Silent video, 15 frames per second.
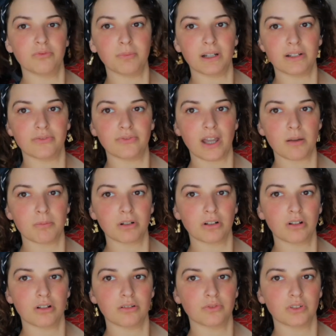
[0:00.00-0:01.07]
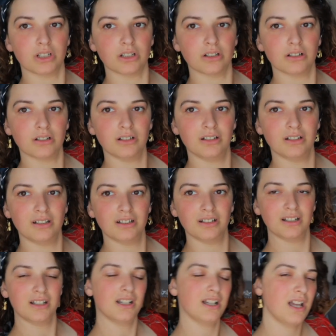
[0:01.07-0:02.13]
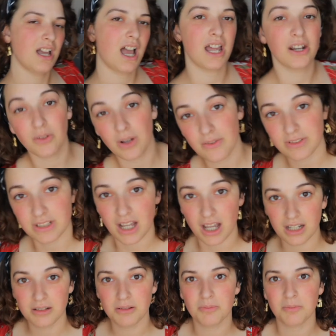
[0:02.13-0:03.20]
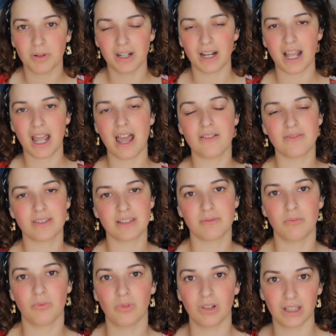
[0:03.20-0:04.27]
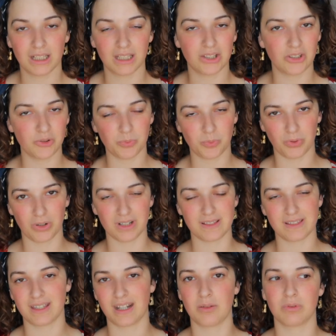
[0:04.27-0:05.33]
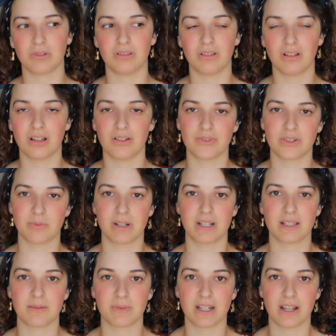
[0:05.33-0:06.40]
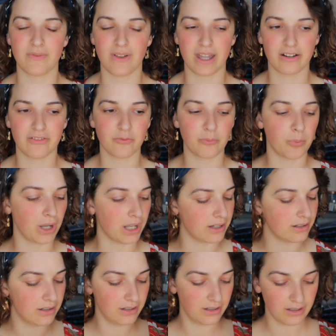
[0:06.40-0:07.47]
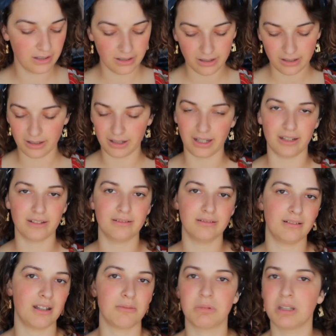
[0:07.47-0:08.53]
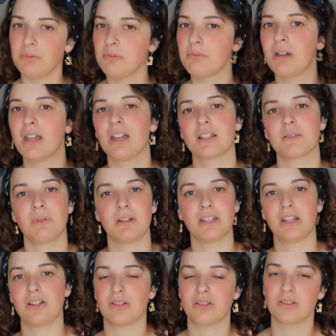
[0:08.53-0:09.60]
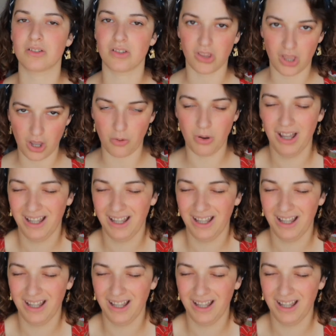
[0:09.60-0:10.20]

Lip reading: my fabric over here. I don't have a ton, but I have some really cute prints that I would love to make some stuff out of, but again, I'm keeping my expectations low.